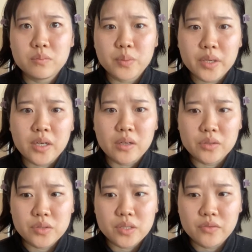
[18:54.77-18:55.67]
putting on
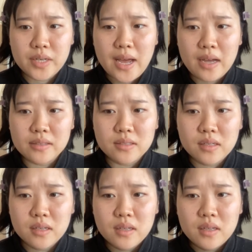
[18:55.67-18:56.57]
those different hats.
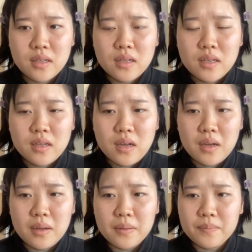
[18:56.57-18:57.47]

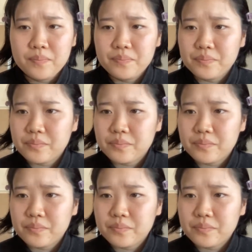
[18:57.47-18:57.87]
And